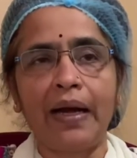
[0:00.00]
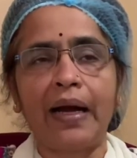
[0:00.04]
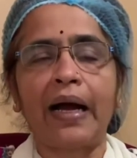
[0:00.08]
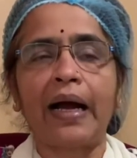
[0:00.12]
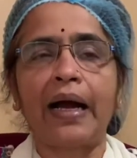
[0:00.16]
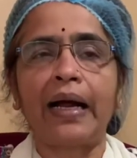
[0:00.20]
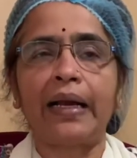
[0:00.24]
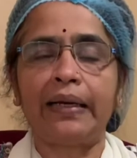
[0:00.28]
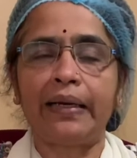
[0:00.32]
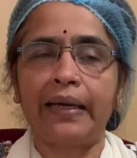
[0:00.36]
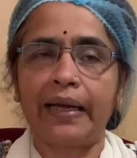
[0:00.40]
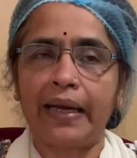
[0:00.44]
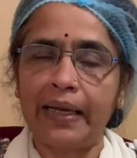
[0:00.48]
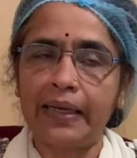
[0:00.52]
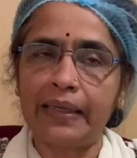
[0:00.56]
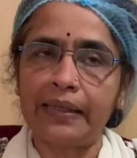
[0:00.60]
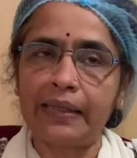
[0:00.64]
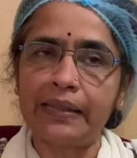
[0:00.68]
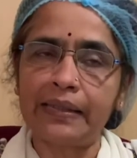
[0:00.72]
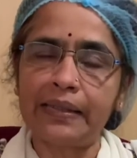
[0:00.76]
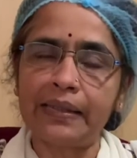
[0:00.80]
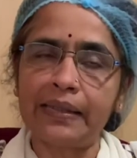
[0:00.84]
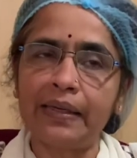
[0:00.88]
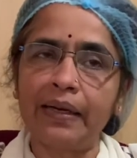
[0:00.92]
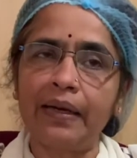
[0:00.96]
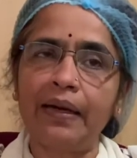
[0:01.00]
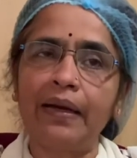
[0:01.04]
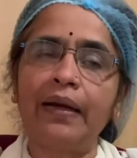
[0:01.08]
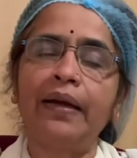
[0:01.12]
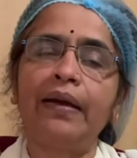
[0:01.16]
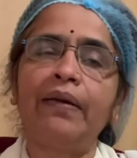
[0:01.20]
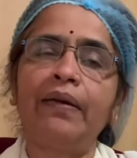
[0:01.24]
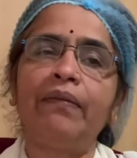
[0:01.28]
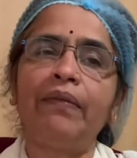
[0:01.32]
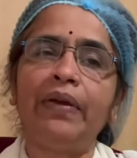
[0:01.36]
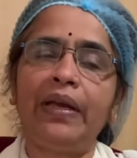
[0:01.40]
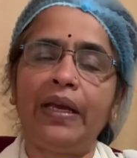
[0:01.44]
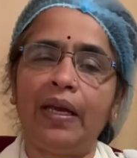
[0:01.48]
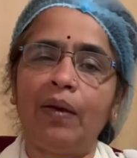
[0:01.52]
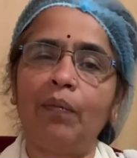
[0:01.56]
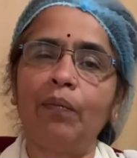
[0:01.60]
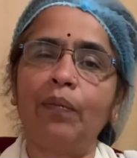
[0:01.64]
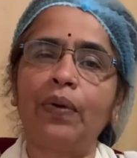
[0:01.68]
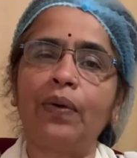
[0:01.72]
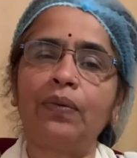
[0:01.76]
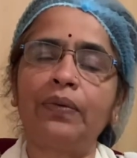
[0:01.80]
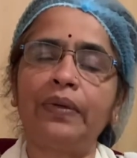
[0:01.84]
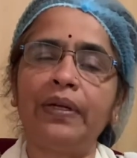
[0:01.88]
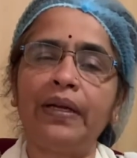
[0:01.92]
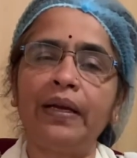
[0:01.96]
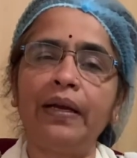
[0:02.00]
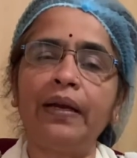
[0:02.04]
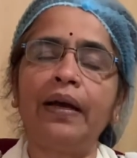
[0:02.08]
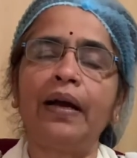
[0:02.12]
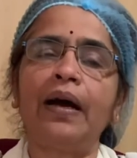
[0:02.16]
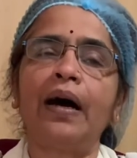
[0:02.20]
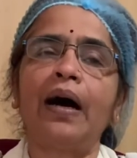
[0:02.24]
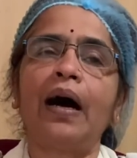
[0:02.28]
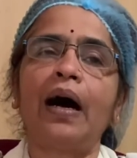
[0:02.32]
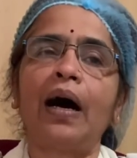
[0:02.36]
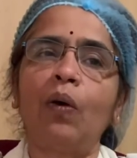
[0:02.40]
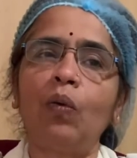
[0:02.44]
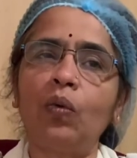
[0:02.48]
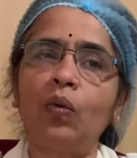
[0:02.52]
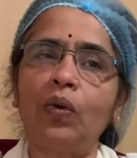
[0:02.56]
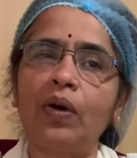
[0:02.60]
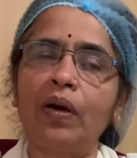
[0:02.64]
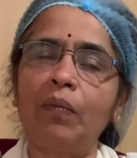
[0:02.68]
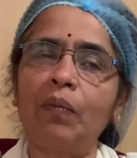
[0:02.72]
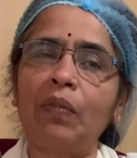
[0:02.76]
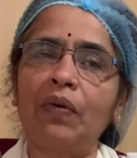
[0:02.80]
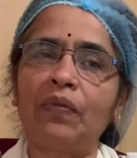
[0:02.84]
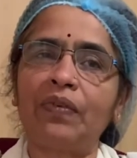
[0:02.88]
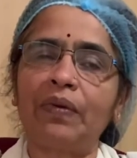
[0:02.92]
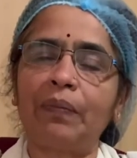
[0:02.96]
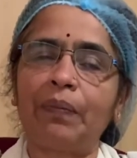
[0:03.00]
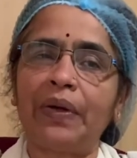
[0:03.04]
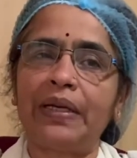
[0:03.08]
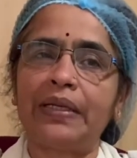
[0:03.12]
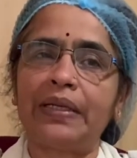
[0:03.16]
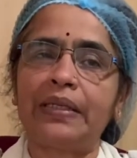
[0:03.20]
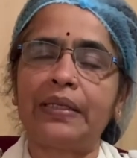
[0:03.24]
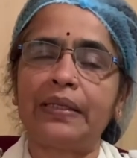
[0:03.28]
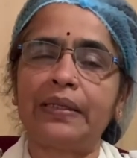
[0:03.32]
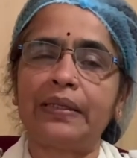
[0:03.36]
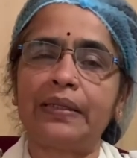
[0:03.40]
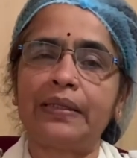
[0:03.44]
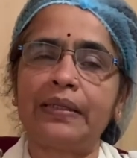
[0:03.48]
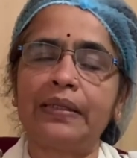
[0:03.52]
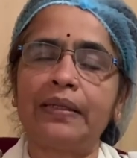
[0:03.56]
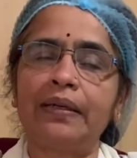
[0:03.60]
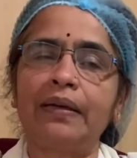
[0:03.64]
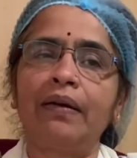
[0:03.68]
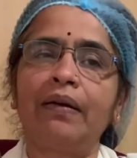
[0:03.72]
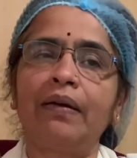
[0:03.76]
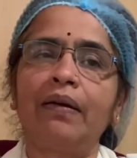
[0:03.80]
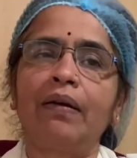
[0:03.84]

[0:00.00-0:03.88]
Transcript: and hence we improve the outcome of the patients